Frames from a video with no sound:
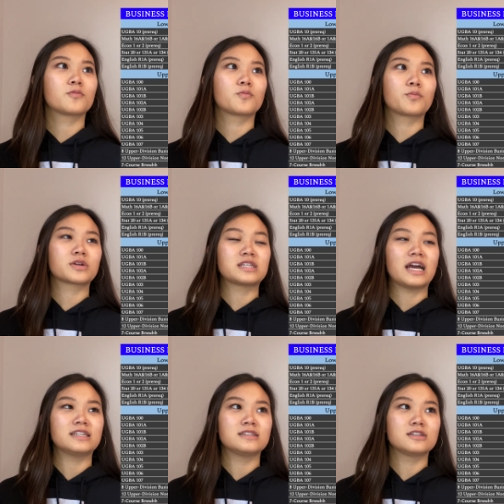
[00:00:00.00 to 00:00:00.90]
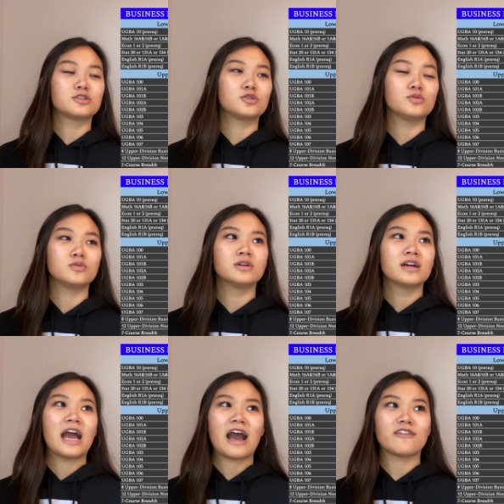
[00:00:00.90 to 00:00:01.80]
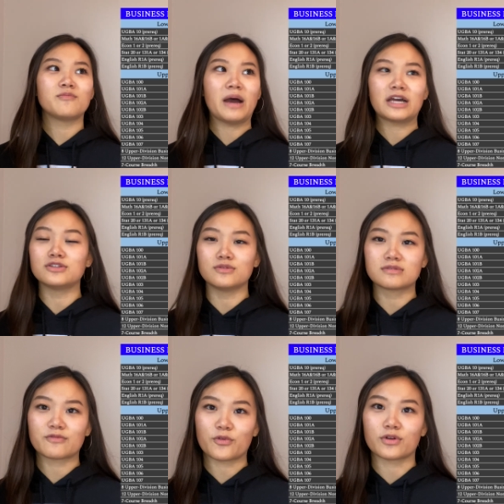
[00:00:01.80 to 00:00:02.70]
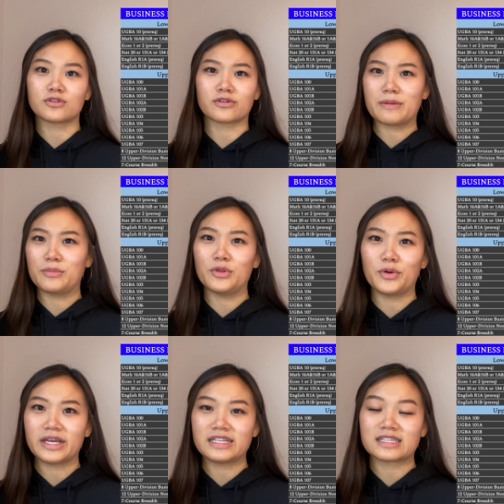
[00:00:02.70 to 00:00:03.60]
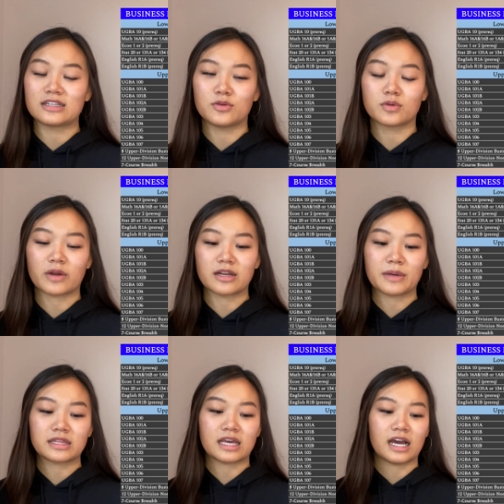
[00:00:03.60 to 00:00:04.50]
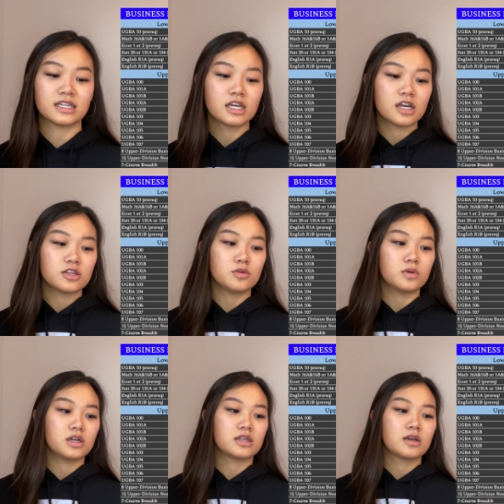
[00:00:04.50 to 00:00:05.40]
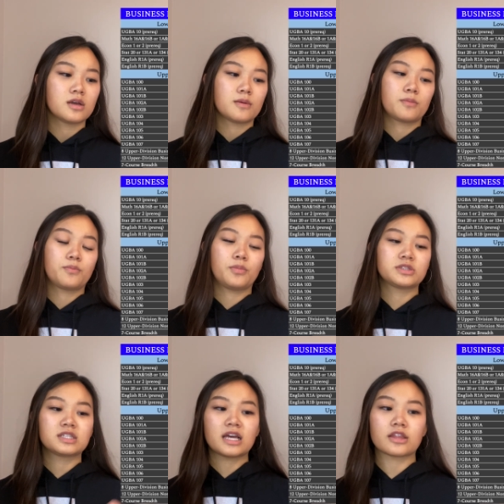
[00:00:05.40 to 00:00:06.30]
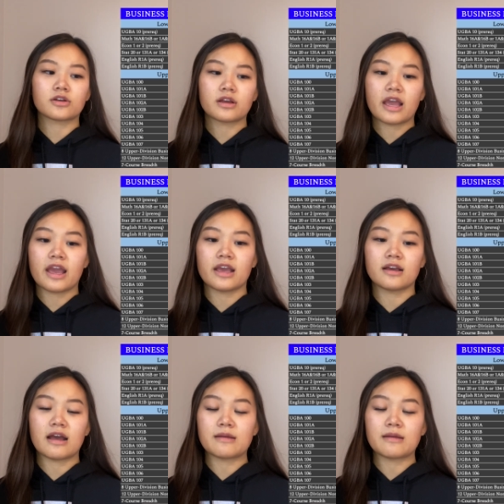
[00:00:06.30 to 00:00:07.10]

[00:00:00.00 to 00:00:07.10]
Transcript: pretend to have bad news for your employees and you would write about that. You would put together a